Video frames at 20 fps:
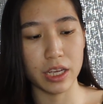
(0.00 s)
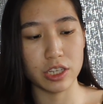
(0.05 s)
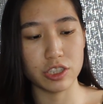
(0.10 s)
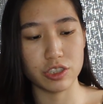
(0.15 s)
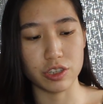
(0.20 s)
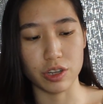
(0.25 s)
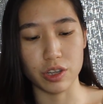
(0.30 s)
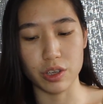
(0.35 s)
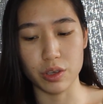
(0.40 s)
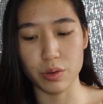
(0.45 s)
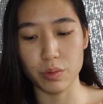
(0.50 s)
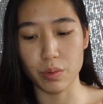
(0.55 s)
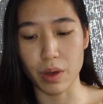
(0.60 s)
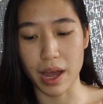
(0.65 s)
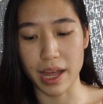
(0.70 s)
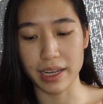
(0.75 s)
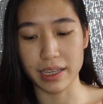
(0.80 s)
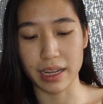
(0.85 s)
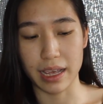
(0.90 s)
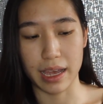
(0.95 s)
Should you
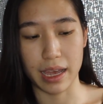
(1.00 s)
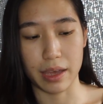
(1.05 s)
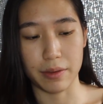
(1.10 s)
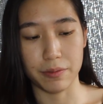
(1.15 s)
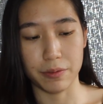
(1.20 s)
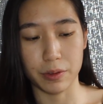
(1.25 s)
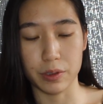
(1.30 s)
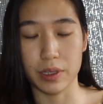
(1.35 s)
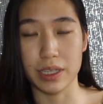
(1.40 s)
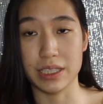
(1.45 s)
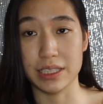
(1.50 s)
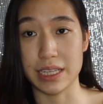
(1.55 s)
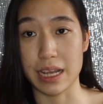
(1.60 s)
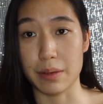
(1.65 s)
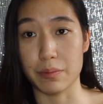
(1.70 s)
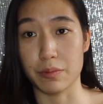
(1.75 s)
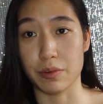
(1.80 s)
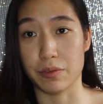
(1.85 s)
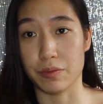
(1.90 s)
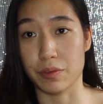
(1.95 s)
want a full
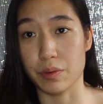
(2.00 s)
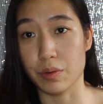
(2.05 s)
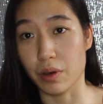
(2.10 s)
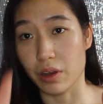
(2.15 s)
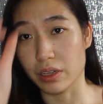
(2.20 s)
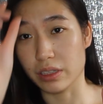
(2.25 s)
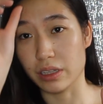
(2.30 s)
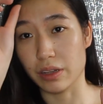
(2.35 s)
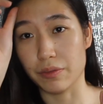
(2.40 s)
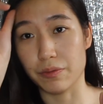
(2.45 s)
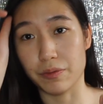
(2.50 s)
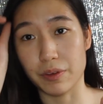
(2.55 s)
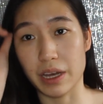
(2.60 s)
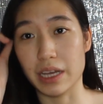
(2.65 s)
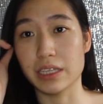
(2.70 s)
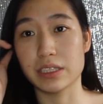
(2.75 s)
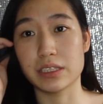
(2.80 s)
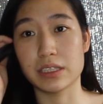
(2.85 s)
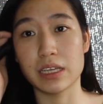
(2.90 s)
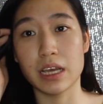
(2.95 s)
in-depth review on the
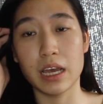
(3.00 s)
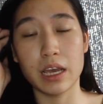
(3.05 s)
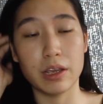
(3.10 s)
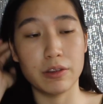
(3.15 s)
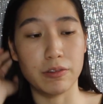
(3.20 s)
first